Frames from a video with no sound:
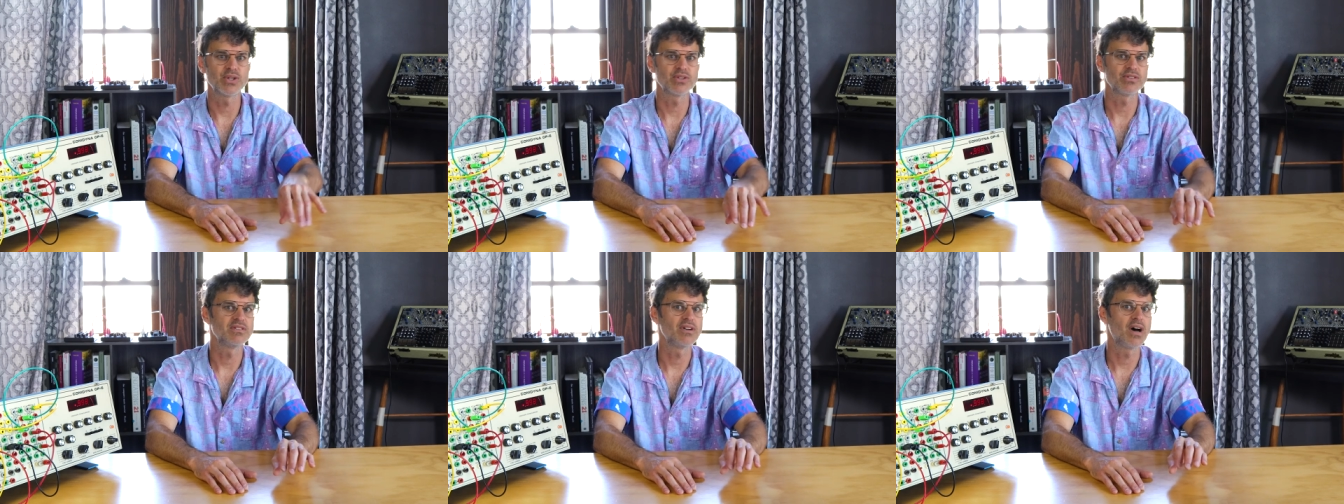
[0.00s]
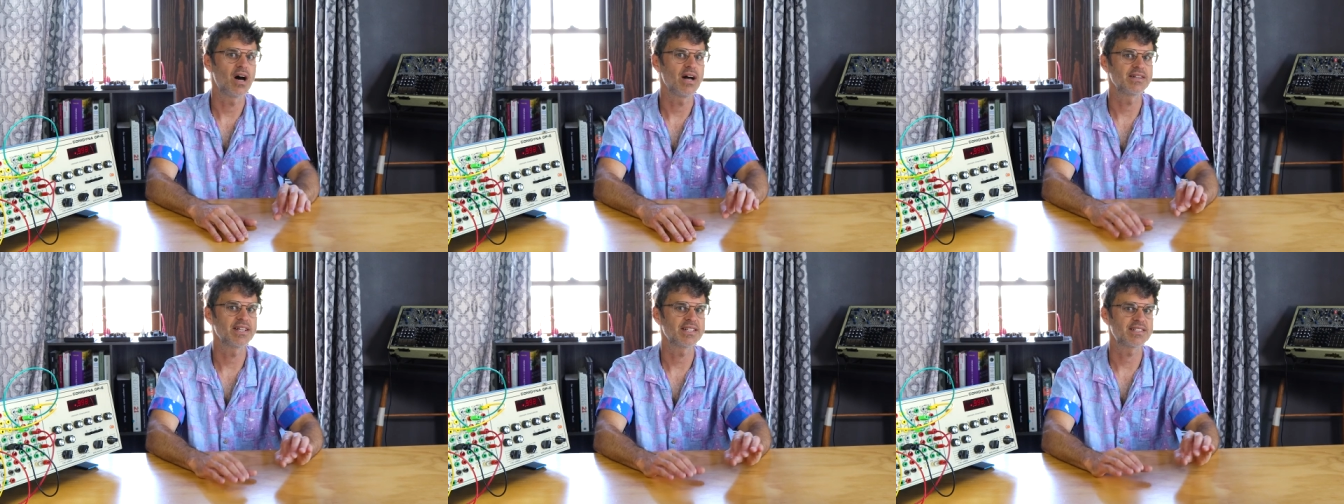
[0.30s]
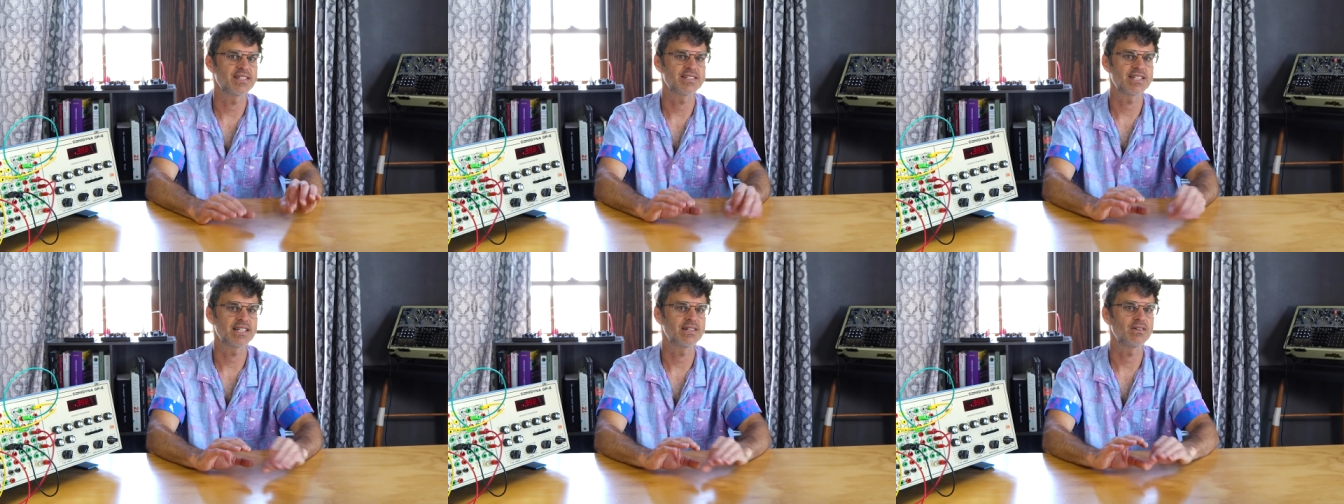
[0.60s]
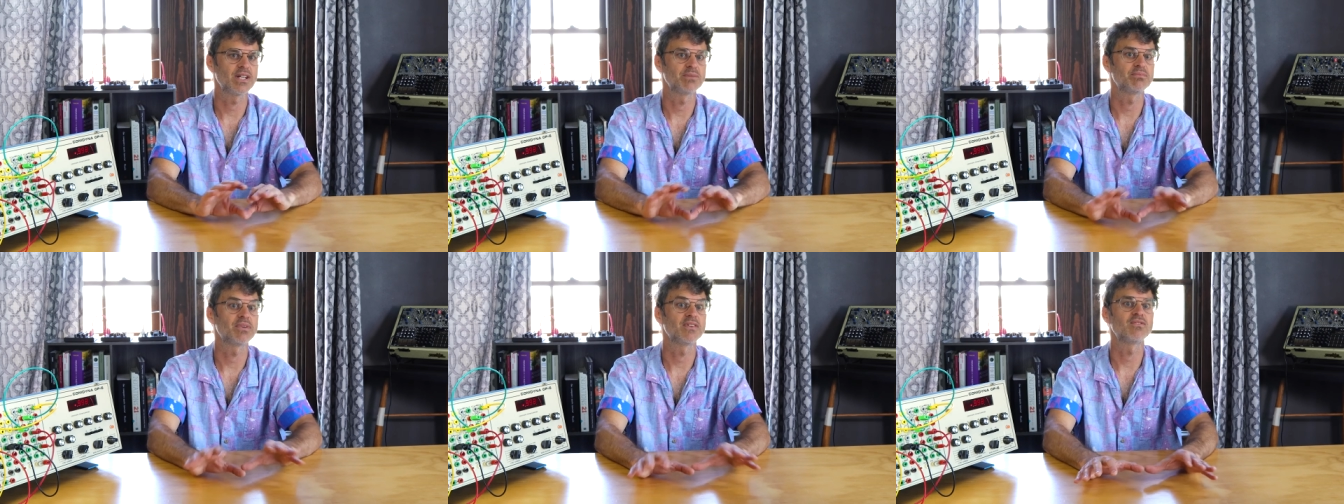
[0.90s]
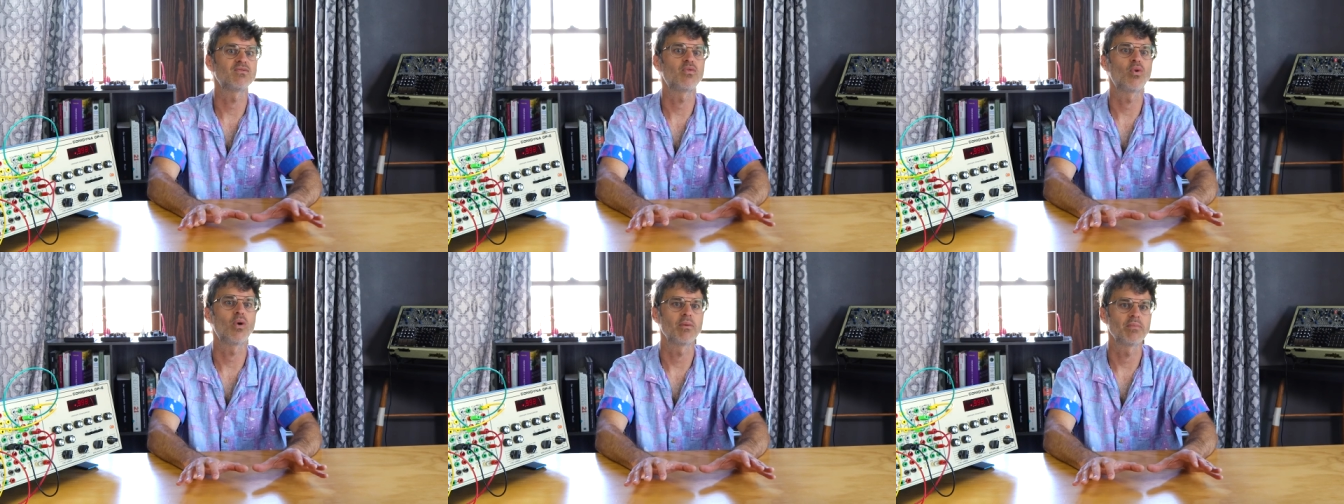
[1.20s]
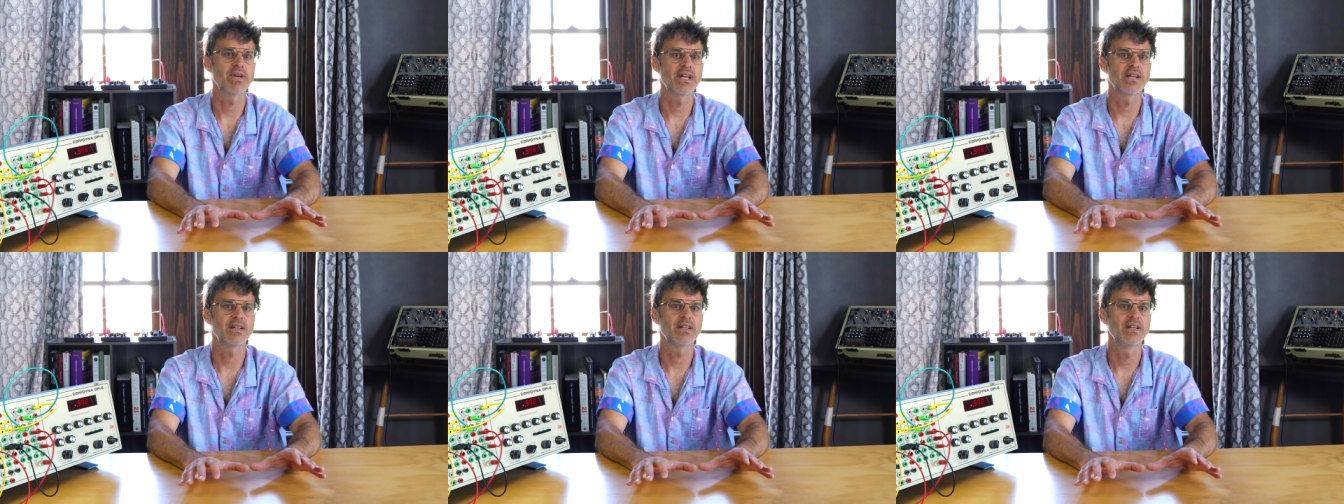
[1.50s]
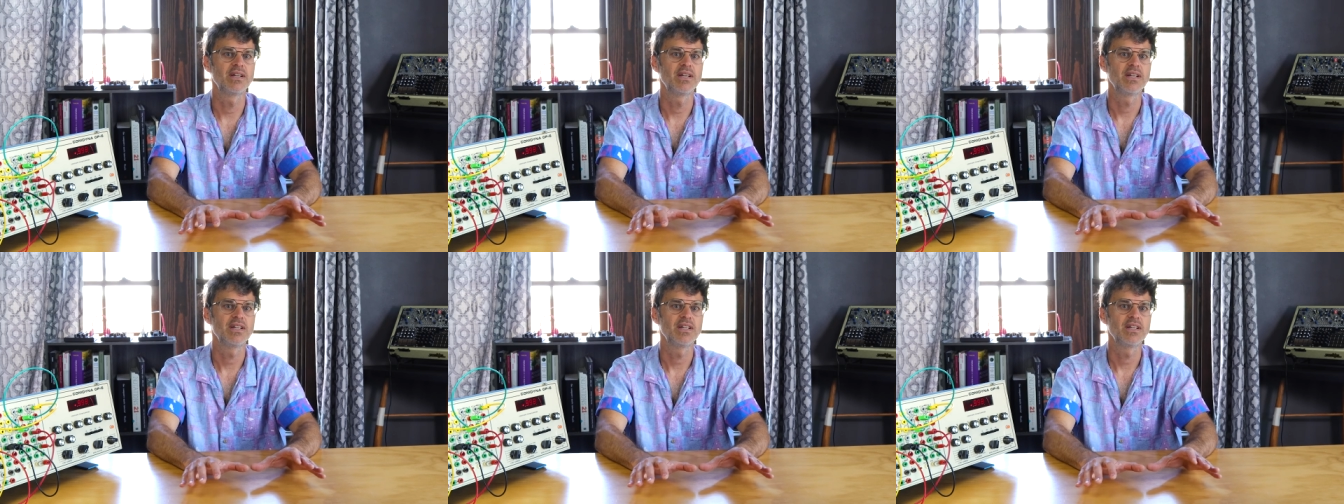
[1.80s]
but you're not necessarily performing.